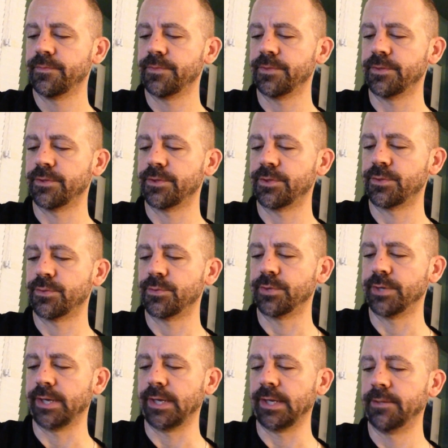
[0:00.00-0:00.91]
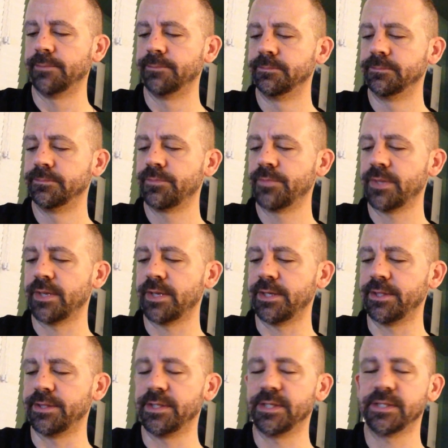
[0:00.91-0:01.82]
the 3, and
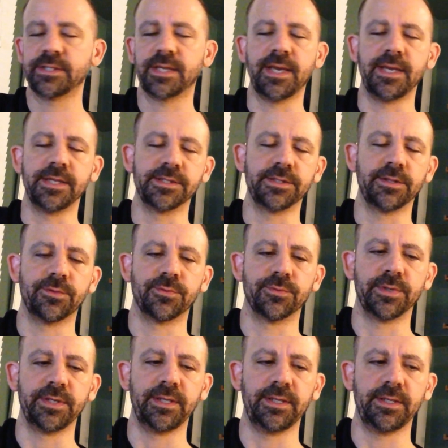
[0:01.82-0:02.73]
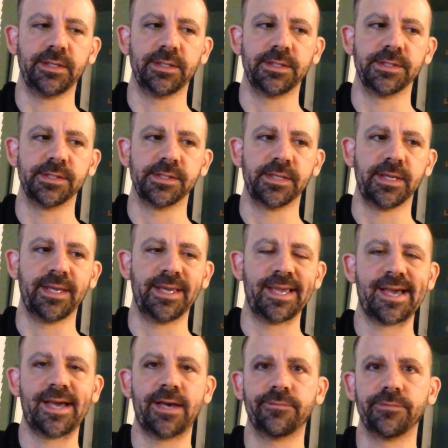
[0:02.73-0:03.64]
in this case the 3 is a
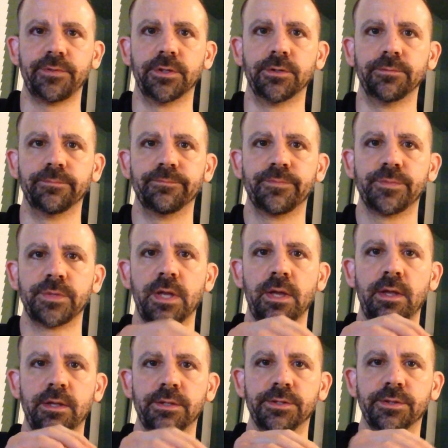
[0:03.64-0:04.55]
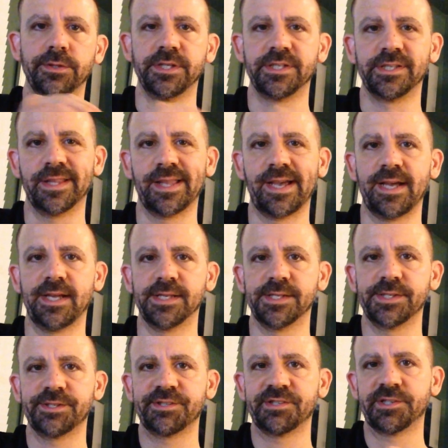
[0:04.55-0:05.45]
half note. So this
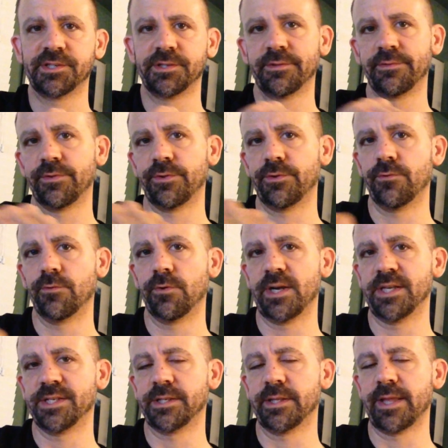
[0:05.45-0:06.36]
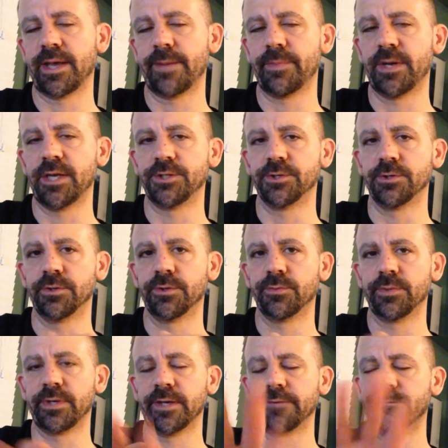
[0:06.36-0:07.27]
lasts the rest of that measure,
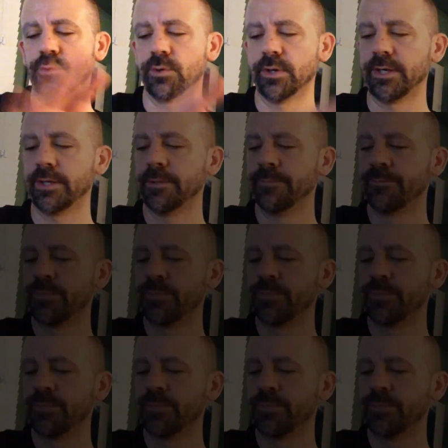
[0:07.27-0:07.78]
3 and 4 end.